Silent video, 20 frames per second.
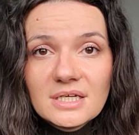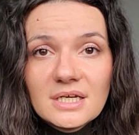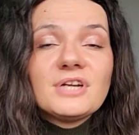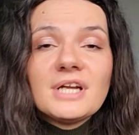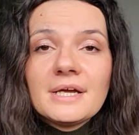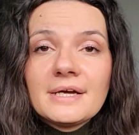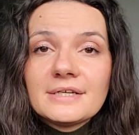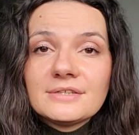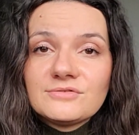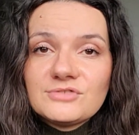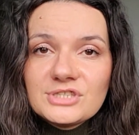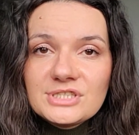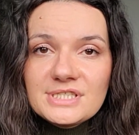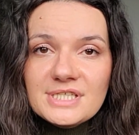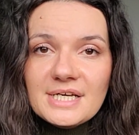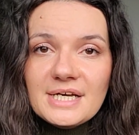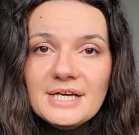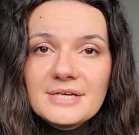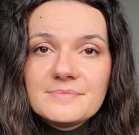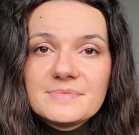300
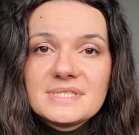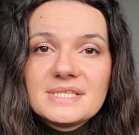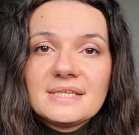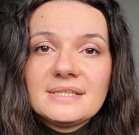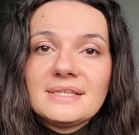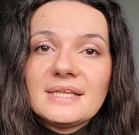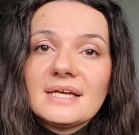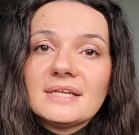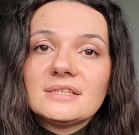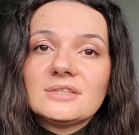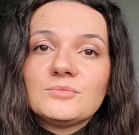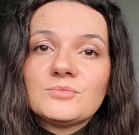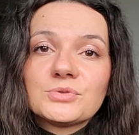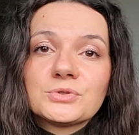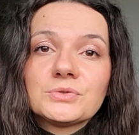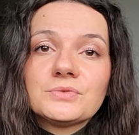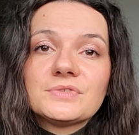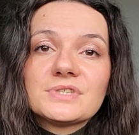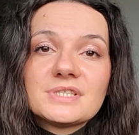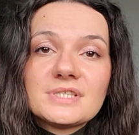times and not
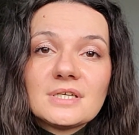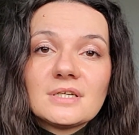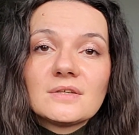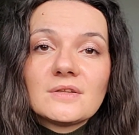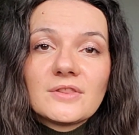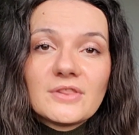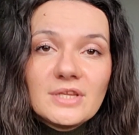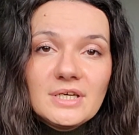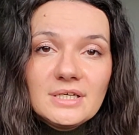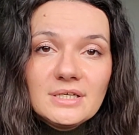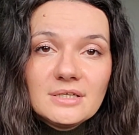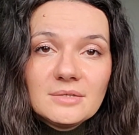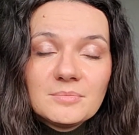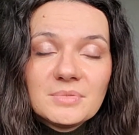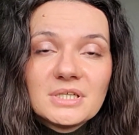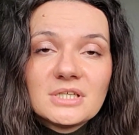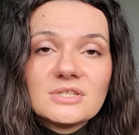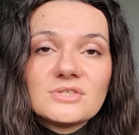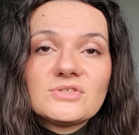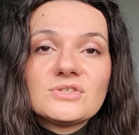improve a single thing
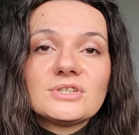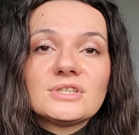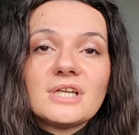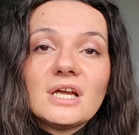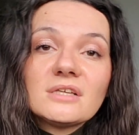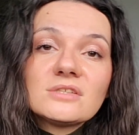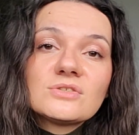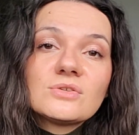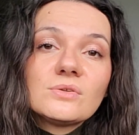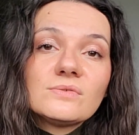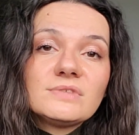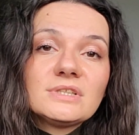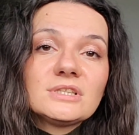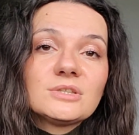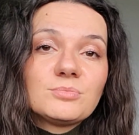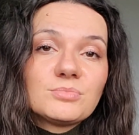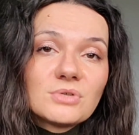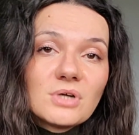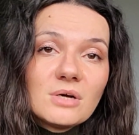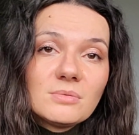because you're not solving the
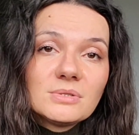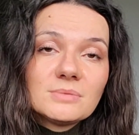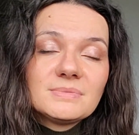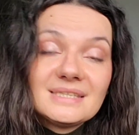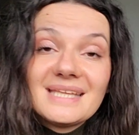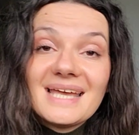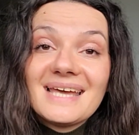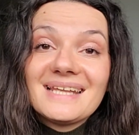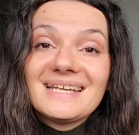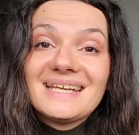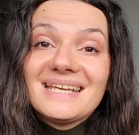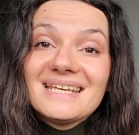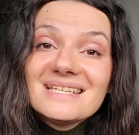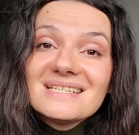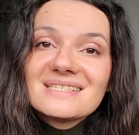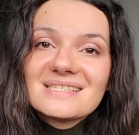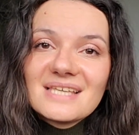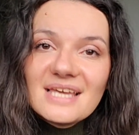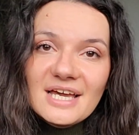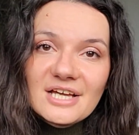problem that
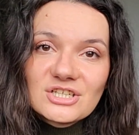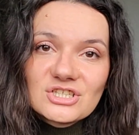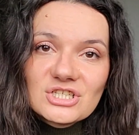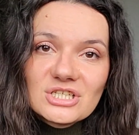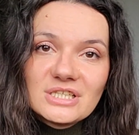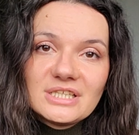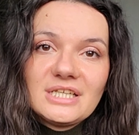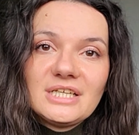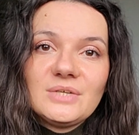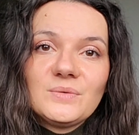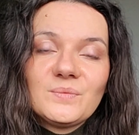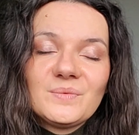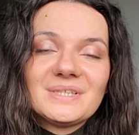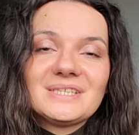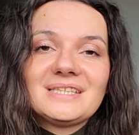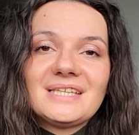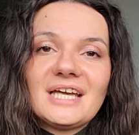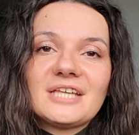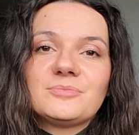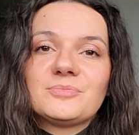is actually
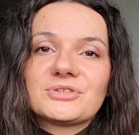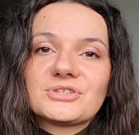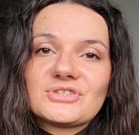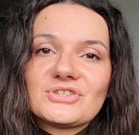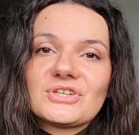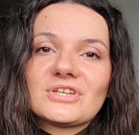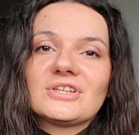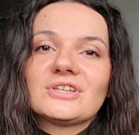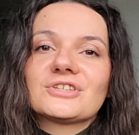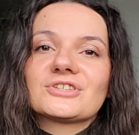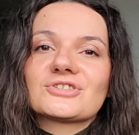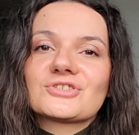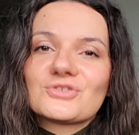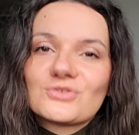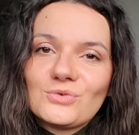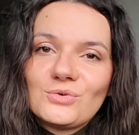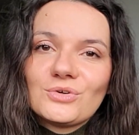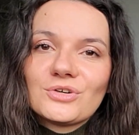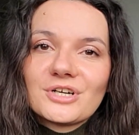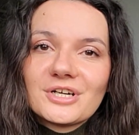with that particular
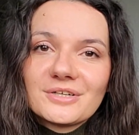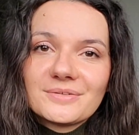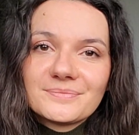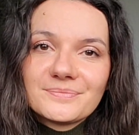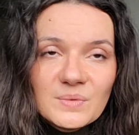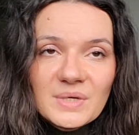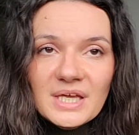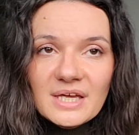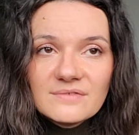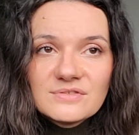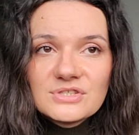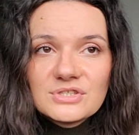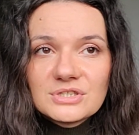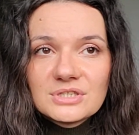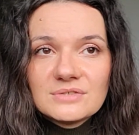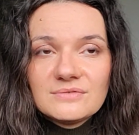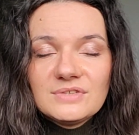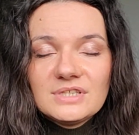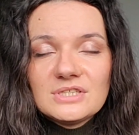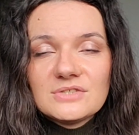score. We have
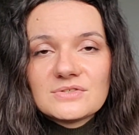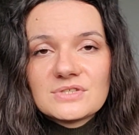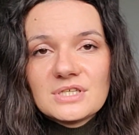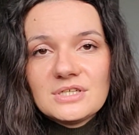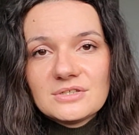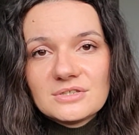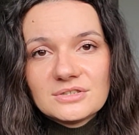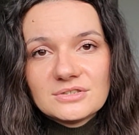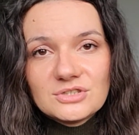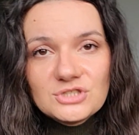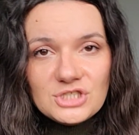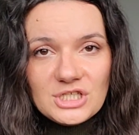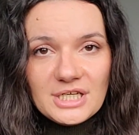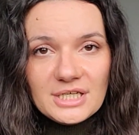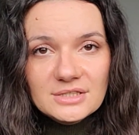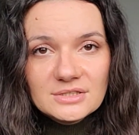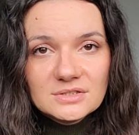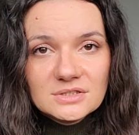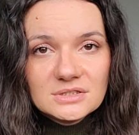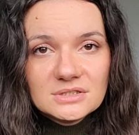certain videos here on the
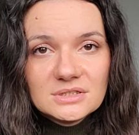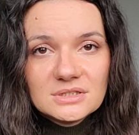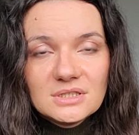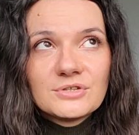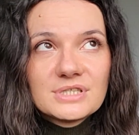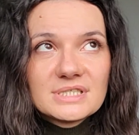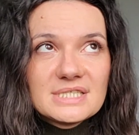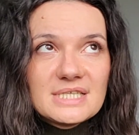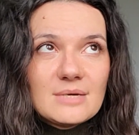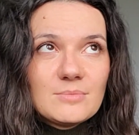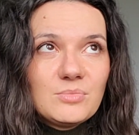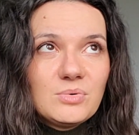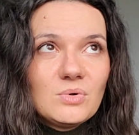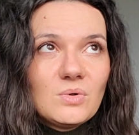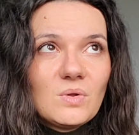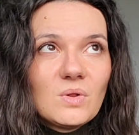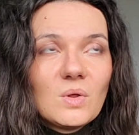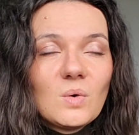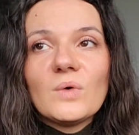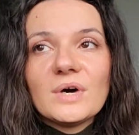channel. For
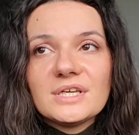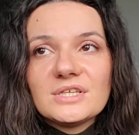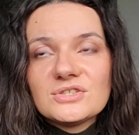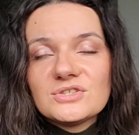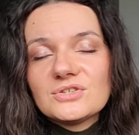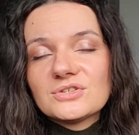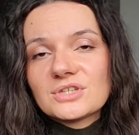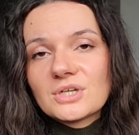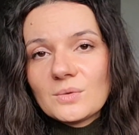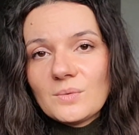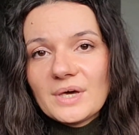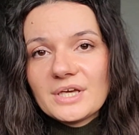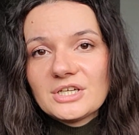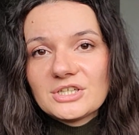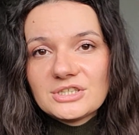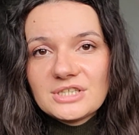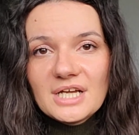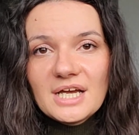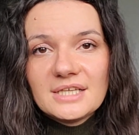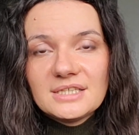example, why is your
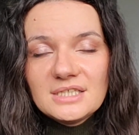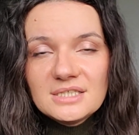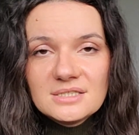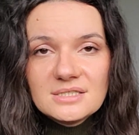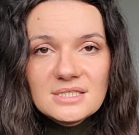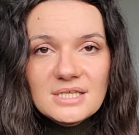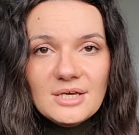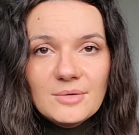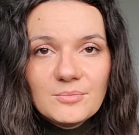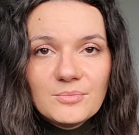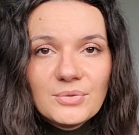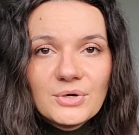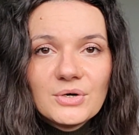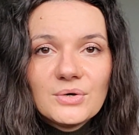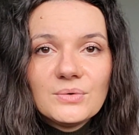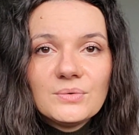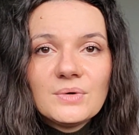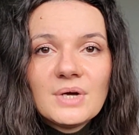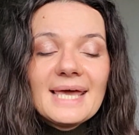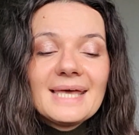choir not in
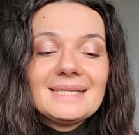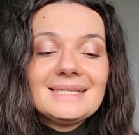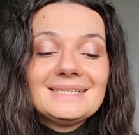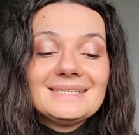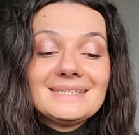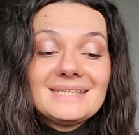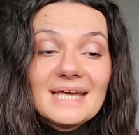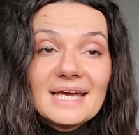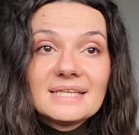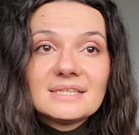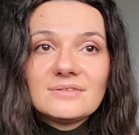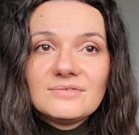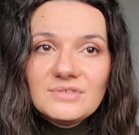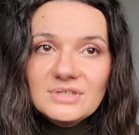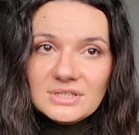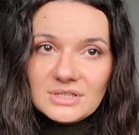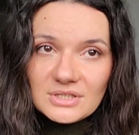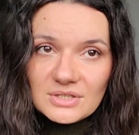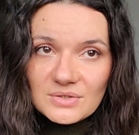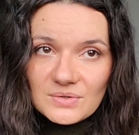tempo? And in that
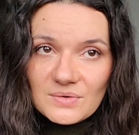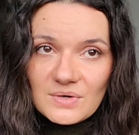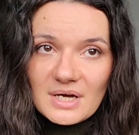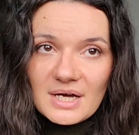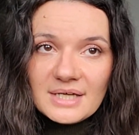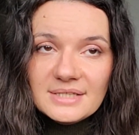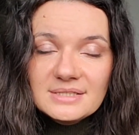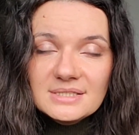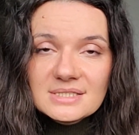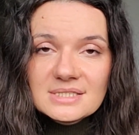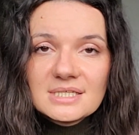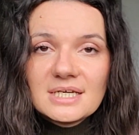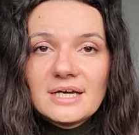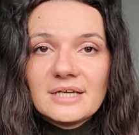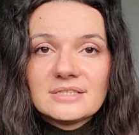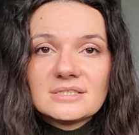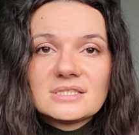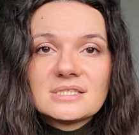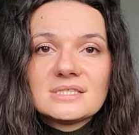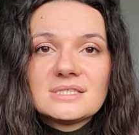video, I
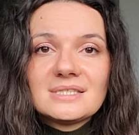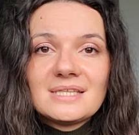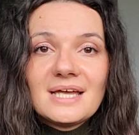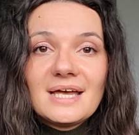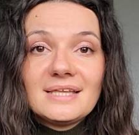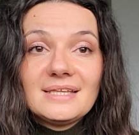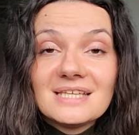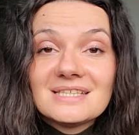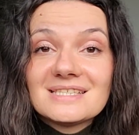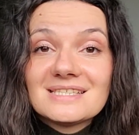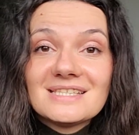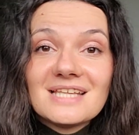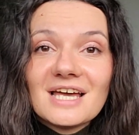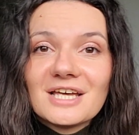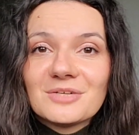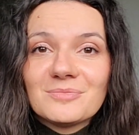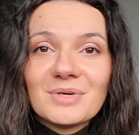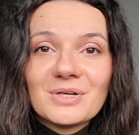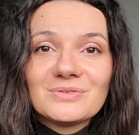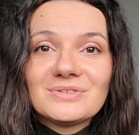discuss that it's
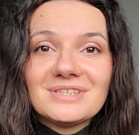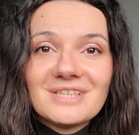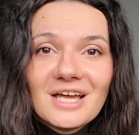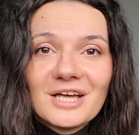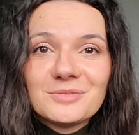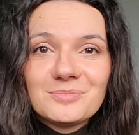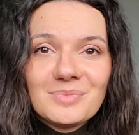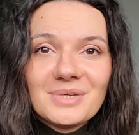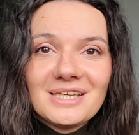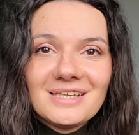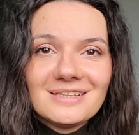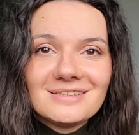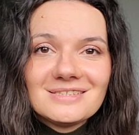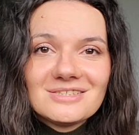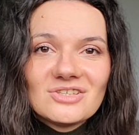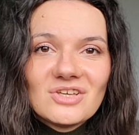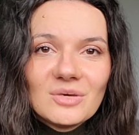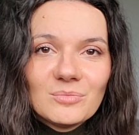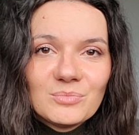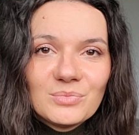not about not being in
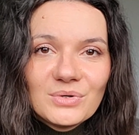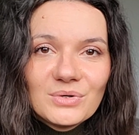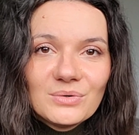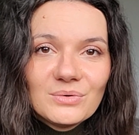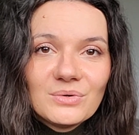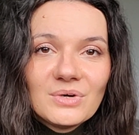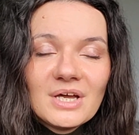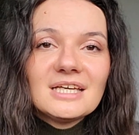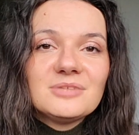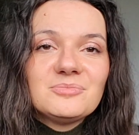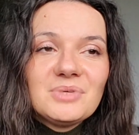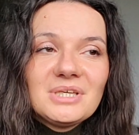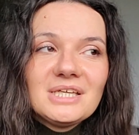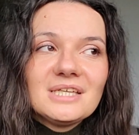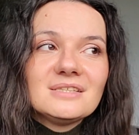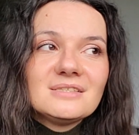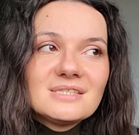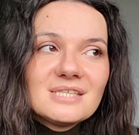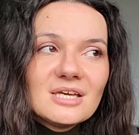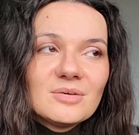tempo. Not being
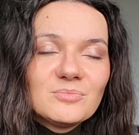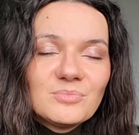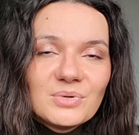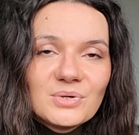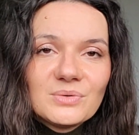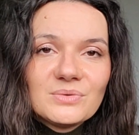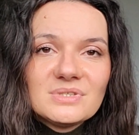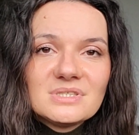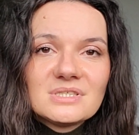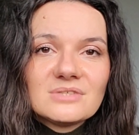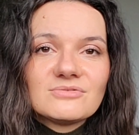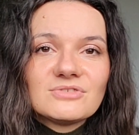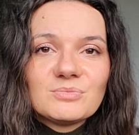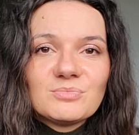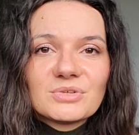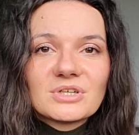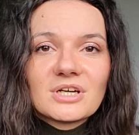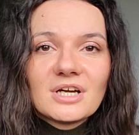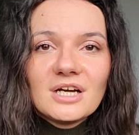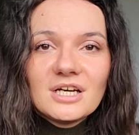in tempo is a
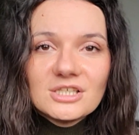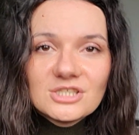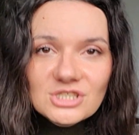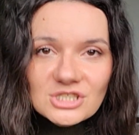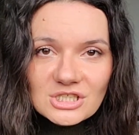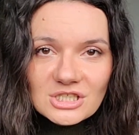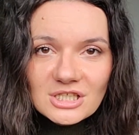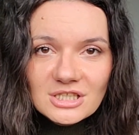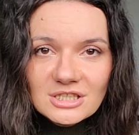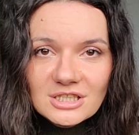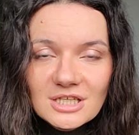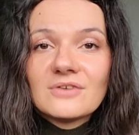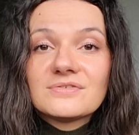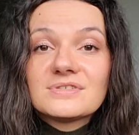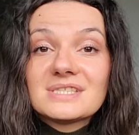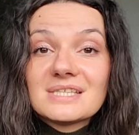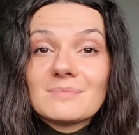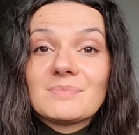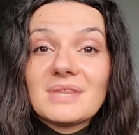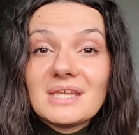repercussion of
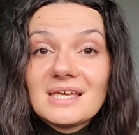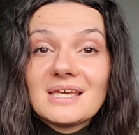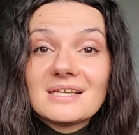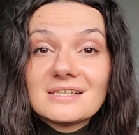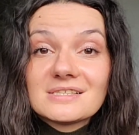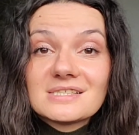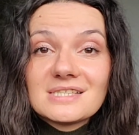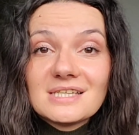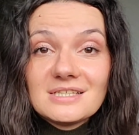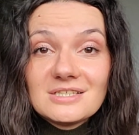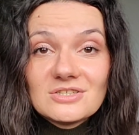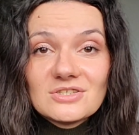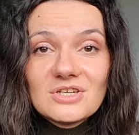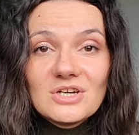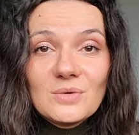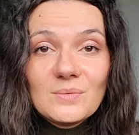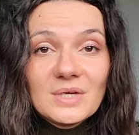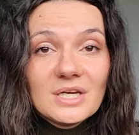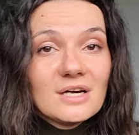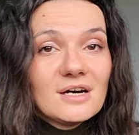something else that is
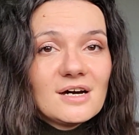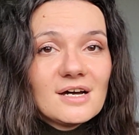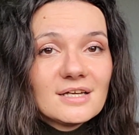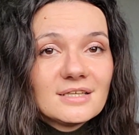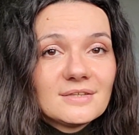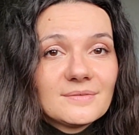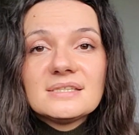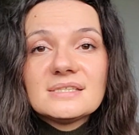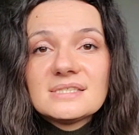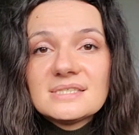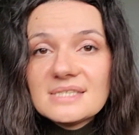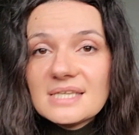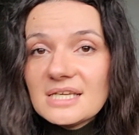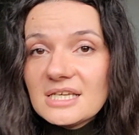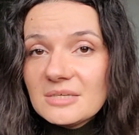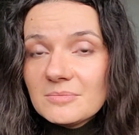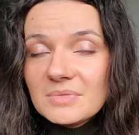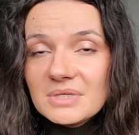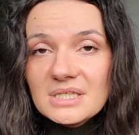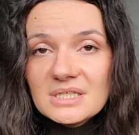going on. The
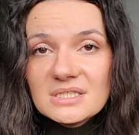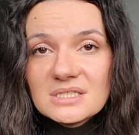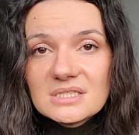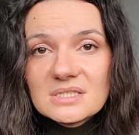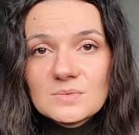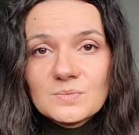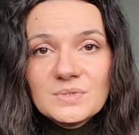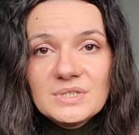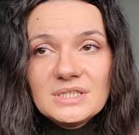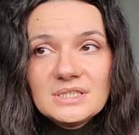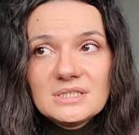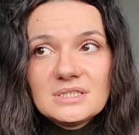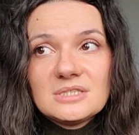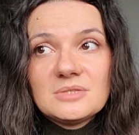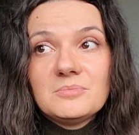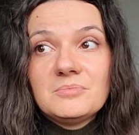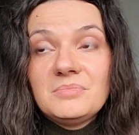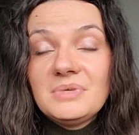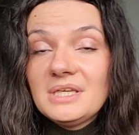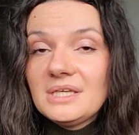same is with
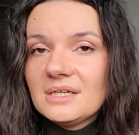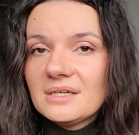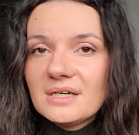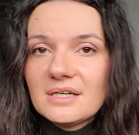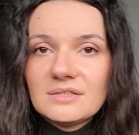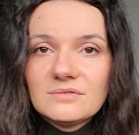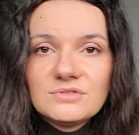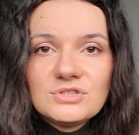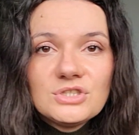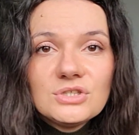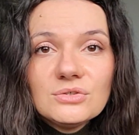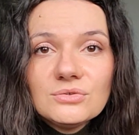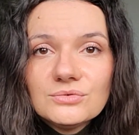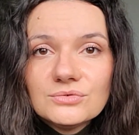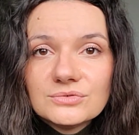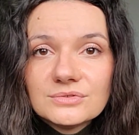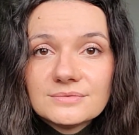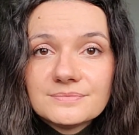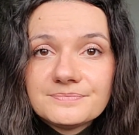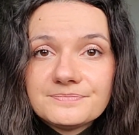being out of
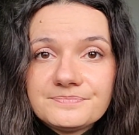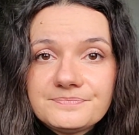tune.